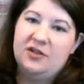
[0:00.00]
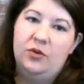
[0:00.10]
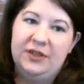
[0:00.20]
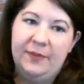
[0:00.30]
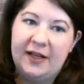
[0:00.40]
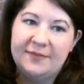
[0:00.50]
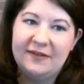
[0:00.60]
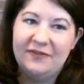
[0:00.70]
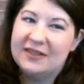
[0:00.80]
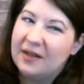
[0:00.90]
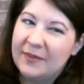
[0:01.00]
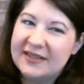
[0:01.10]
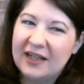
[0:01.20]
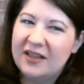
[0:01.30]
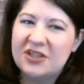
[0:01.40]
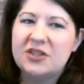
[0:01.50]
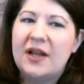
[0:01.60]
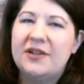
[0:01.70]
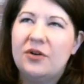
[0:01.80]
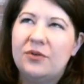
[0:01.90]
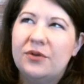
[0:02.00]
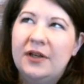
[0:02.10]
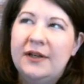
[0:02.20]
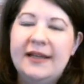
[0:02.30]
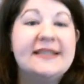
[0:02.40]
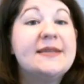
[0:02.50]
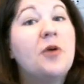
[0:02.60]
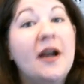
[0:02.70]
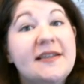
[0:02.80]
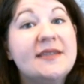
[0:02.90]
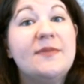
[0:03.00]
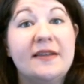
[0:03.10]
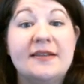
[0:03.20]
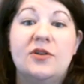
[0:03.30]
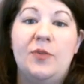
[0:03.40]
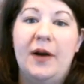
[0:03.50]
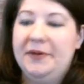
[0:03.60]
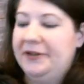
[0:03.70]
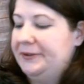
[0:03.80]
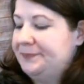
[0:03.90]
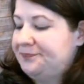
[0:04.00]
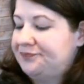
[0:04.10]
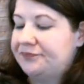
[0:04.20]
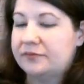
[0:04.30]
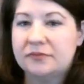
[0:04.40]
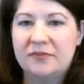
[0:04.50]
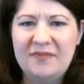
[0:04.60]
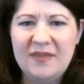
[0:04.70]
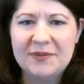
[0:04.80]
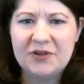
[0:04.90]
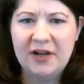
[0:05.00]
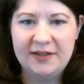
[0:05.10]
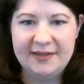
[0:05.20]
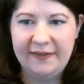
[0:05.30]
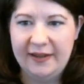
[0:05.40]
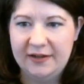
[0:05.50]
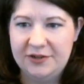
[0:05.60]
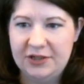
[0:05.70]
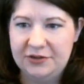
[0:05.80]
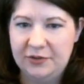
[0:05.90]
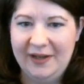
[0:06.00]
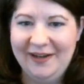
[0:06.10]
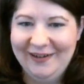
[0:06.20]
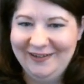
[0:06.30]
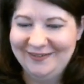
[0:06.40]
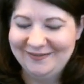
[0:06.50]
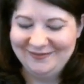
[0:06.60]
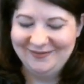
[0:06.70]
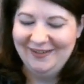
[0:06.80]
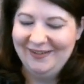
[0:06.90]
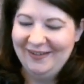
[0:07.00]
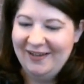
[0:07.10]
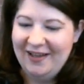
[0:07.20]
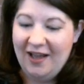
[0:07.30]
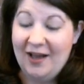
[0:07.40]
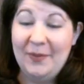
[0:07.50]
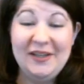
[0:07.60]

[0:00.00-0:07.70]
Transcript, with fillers: only pick up stuff that's not my style. I just, I don't, it surprises me that it's so popular. I'm trying to say that in a gentle way. Uh, but